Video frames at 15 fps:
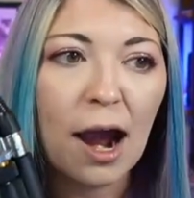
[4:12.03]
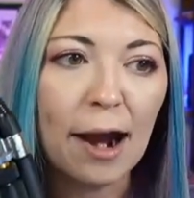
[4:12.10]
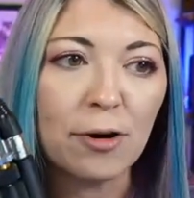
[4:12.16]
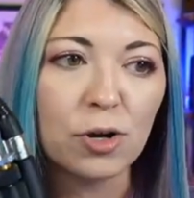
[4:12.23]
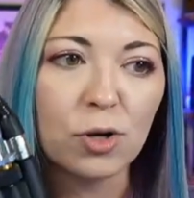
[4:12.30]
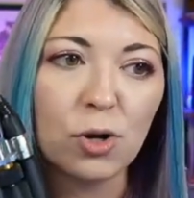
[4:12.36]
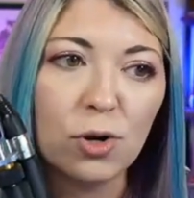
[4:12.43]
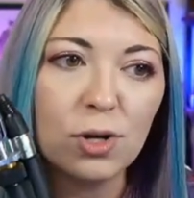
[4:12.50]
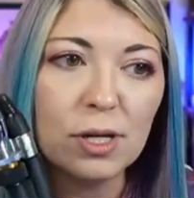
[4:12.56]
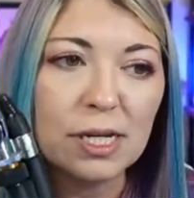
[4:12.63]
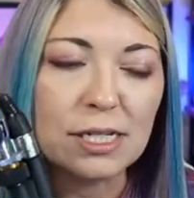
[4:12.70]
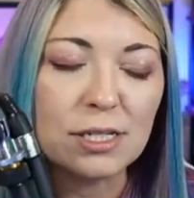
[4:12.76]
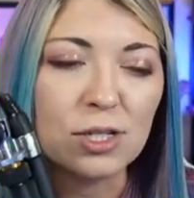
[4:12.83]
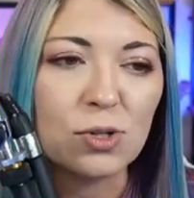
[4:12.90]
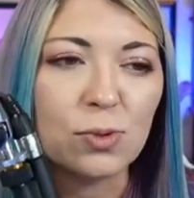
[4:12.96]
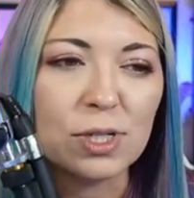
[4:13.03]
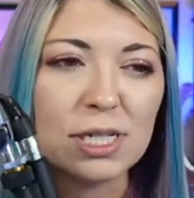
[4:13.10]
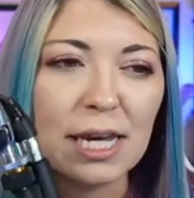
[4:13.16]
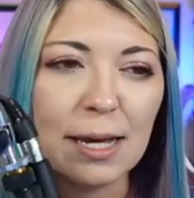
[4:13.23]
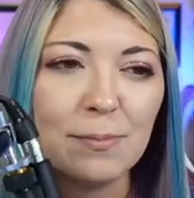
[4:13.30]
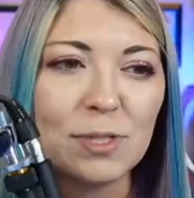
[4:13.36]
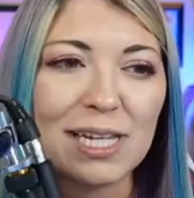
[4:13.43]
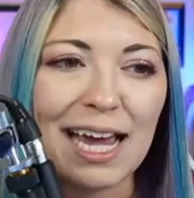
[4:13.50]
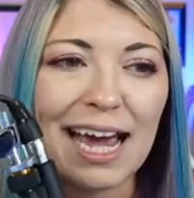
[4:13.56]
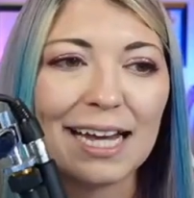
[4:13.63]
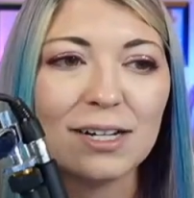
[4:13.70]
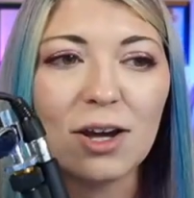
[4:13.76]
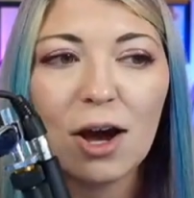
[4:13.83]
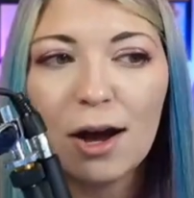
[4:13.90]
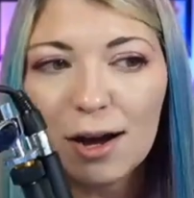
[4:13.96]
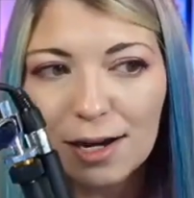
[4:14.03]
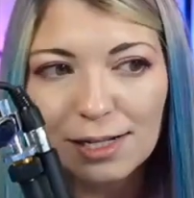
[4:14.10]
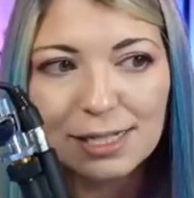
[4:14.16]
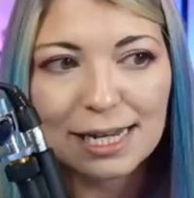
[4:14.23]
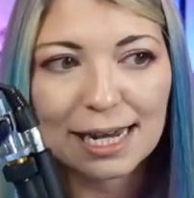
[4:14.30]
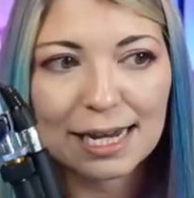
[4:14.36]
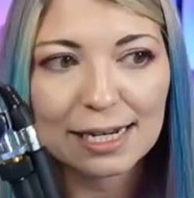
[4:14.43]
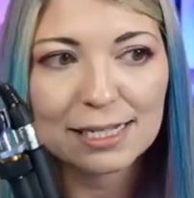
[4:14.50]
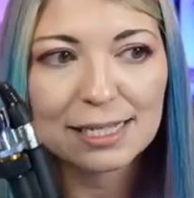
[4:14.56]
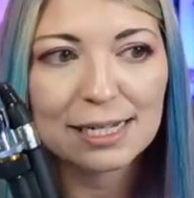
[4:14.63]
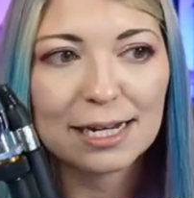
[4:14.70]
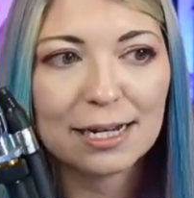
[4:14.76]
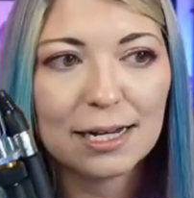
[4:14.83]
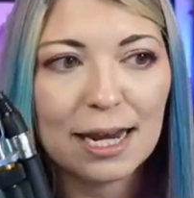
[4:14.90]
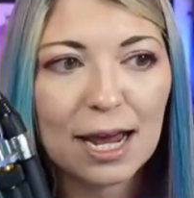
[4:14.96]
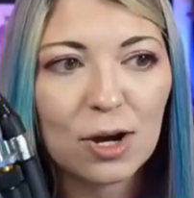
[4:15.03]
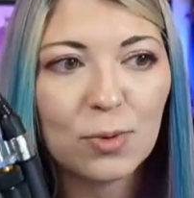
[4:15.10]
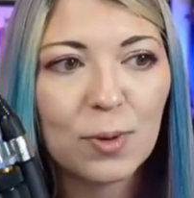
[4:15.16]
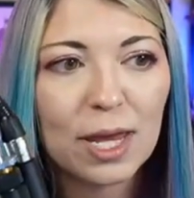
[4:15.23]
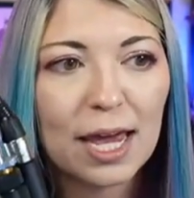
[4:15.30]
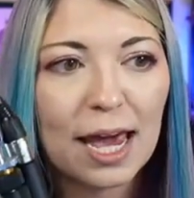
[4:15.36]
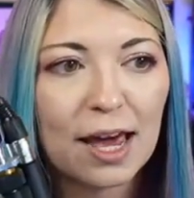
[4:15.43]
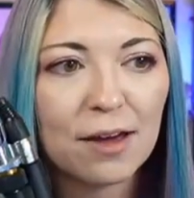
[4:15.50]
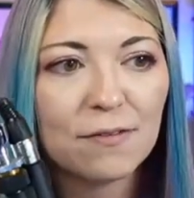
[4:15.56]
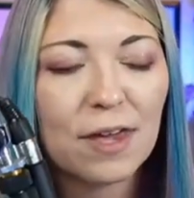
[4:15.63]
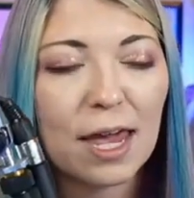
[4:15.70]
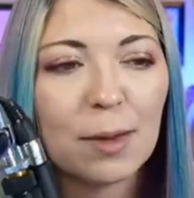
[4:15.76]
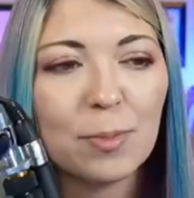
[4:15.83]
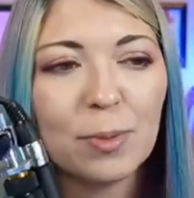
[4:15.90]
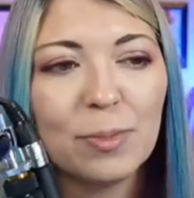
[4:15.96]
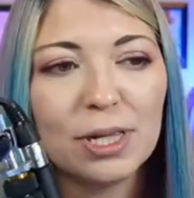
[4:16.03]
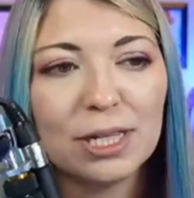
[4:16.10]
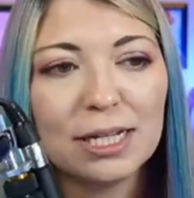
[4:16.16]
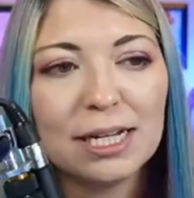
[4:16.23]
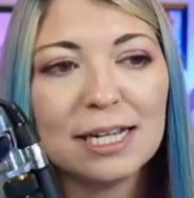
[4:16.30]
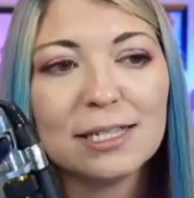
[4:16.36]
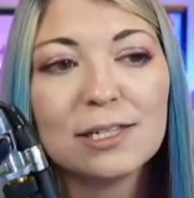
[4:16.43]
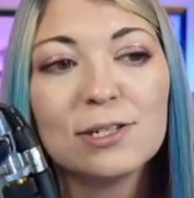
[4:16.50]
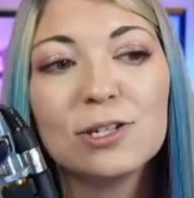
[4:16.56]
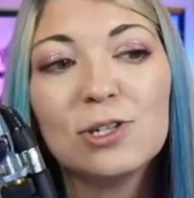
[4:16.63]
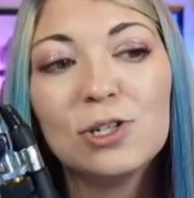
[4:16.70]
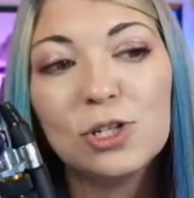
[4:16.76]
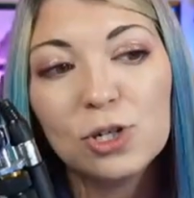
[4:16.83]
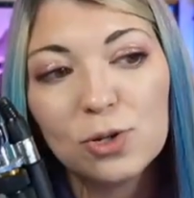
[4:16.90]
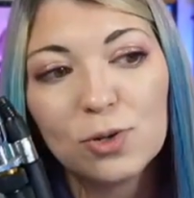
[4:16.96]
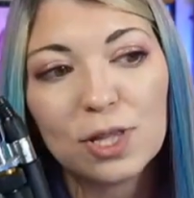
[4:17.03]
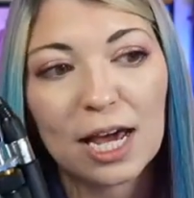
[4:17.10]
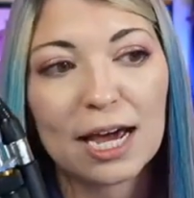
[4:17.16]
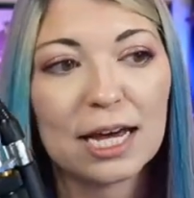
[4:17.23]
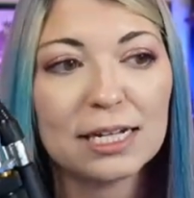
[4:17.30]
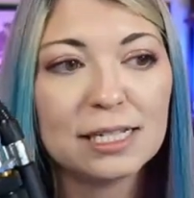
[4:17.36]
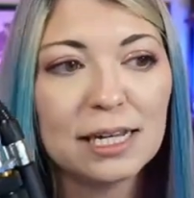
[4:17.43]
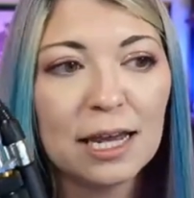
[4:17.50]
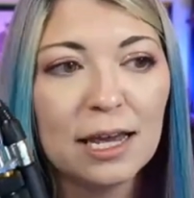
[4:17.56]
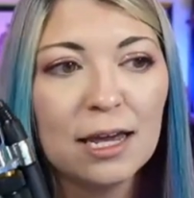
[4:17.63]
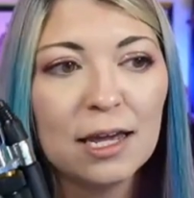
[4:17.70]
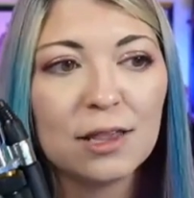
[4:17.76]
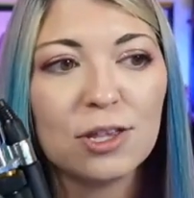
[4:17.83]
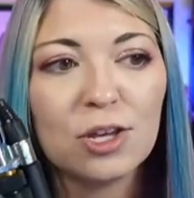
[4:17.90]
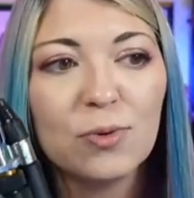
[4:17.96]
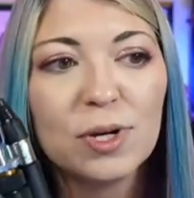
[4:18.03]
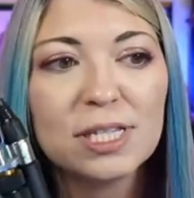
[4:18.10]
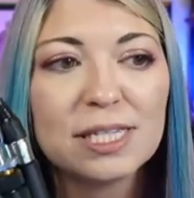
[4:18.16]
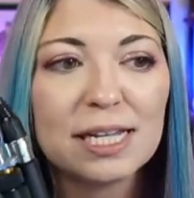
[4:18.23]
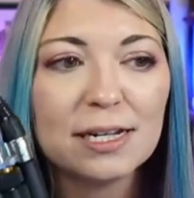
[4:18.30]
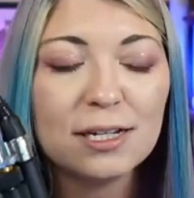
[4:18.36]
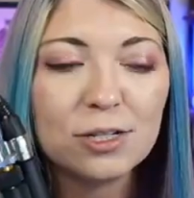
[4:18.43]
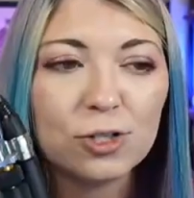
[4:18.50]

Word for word: Our goal is to attempt to add context, and now we have capabilities to do that. The U.S.